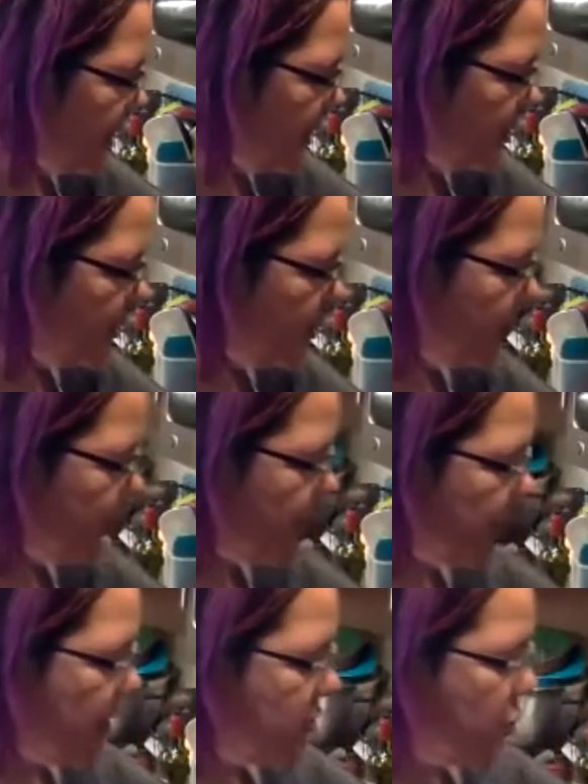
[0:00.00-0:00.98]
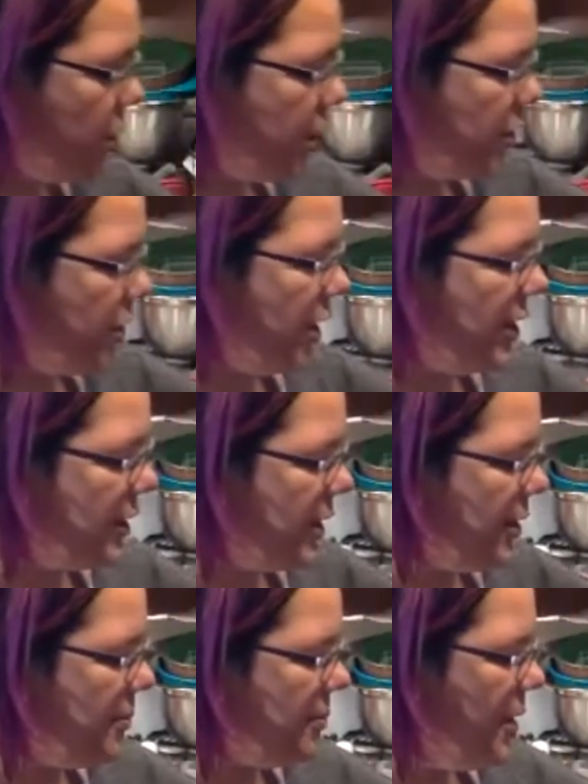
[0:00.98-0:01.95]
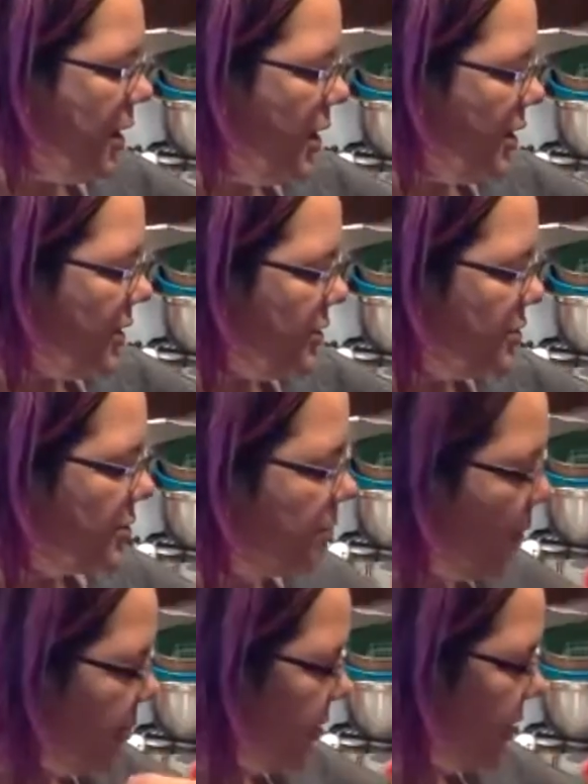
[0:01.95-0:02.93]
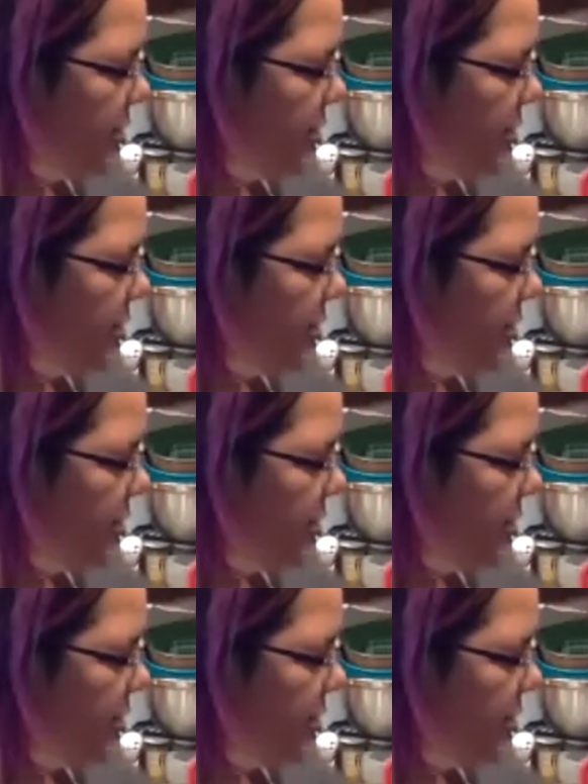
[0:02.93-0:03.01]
has a little bit less water in him, he's probably going to